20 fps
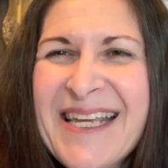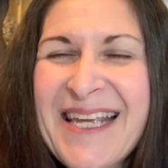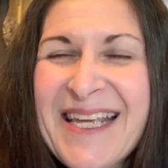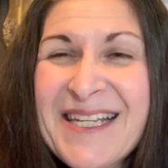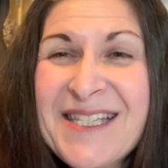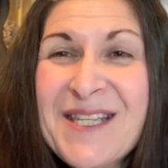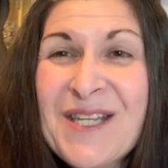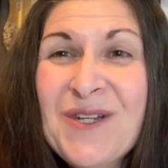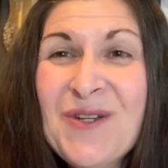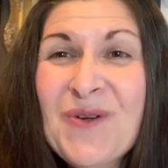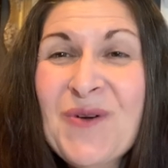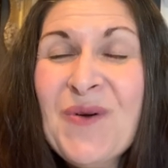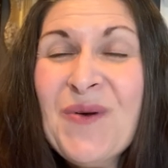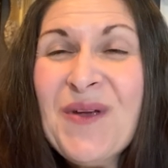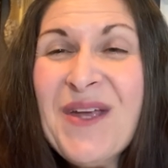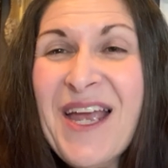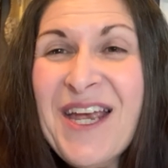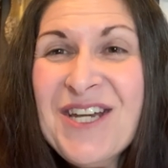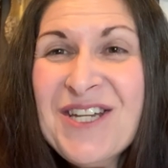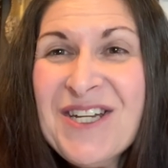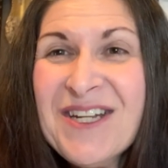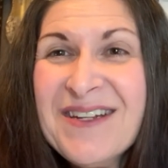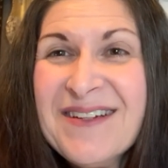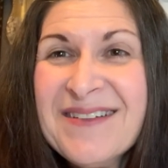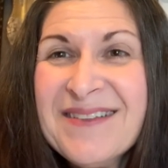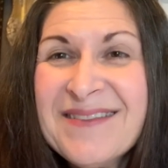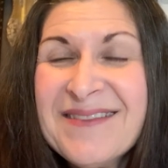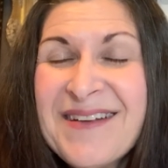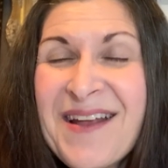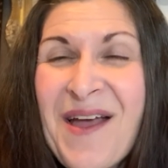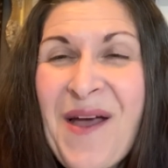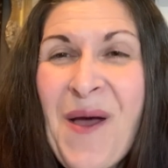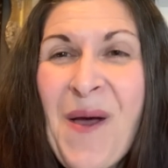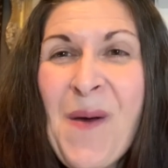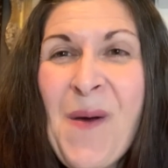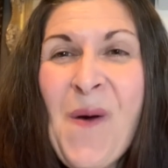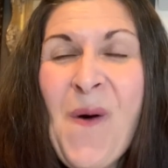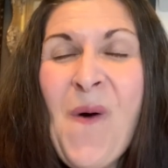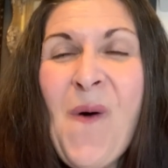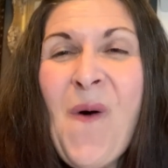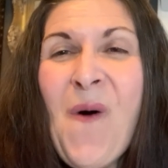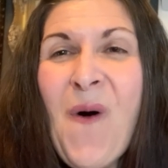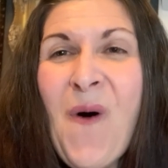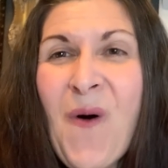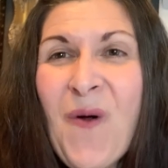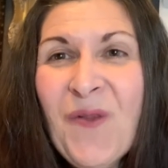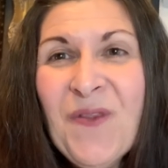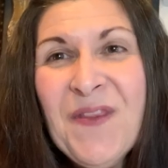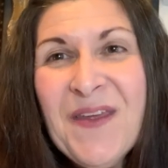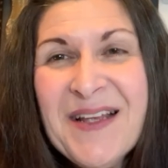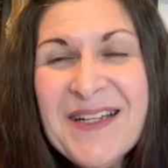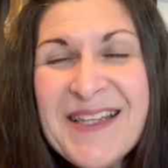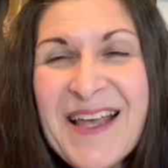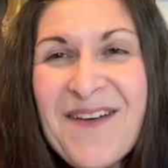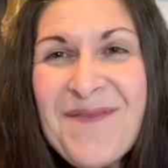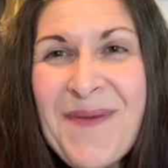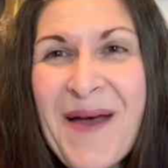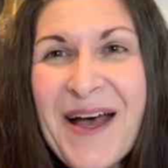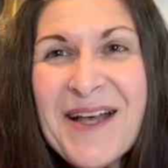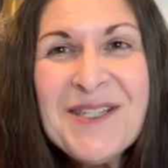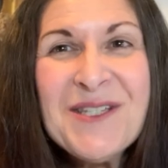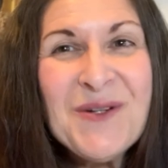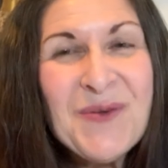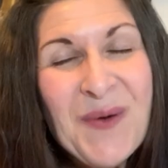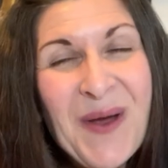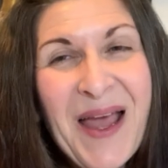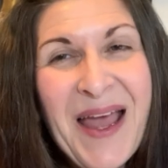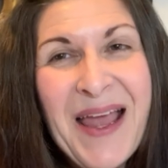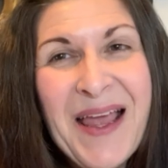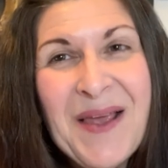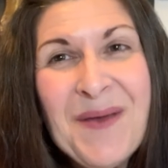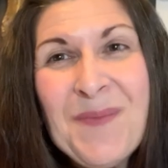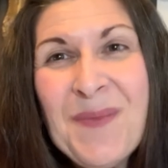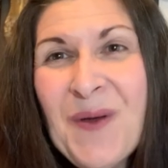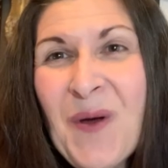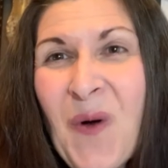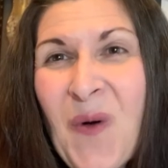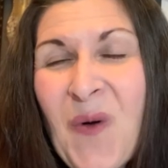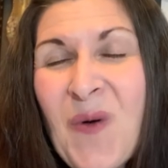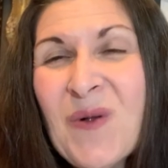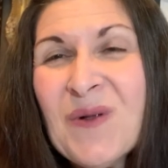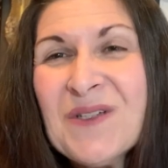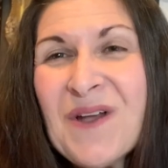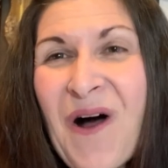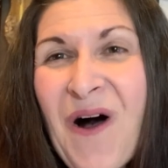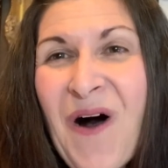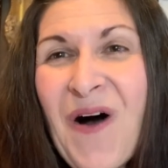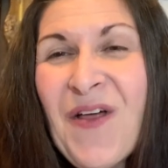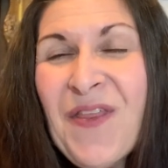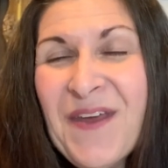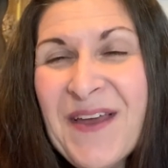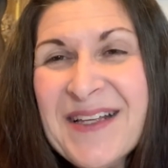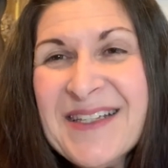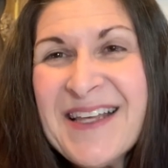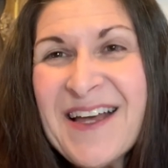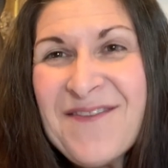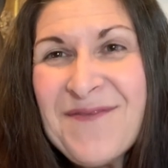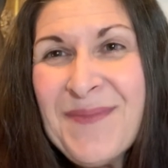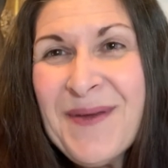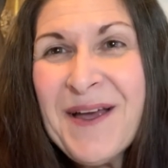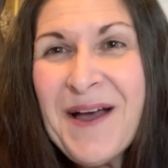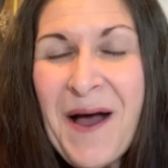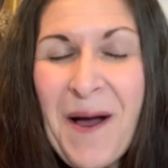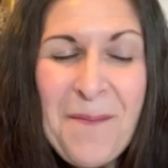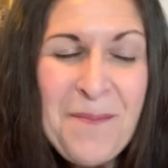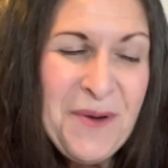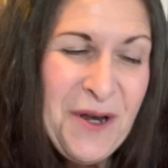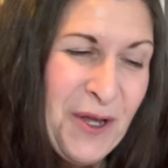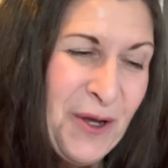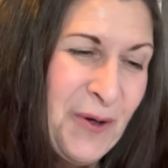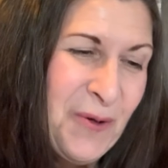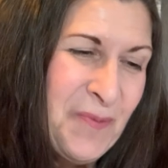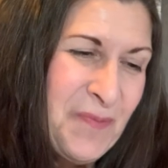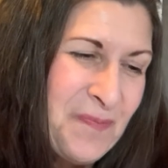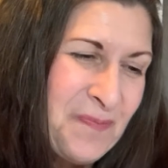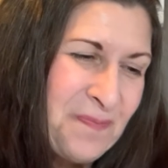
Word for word: he is a new creation. All things have passed away. Behold, all things have become new.